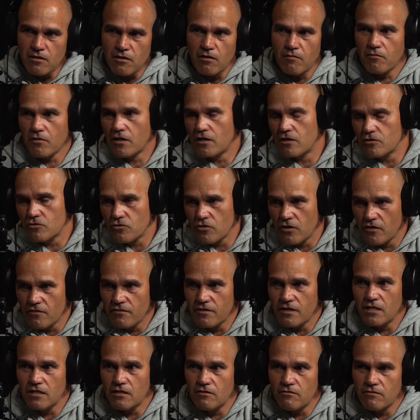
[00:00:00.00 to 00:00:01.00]
I'm going to drive
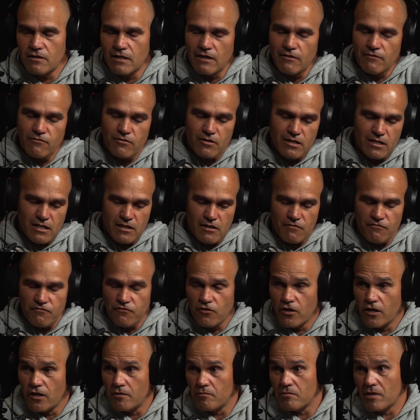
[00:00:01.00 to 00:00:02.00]
here, there and everywhere, get fined,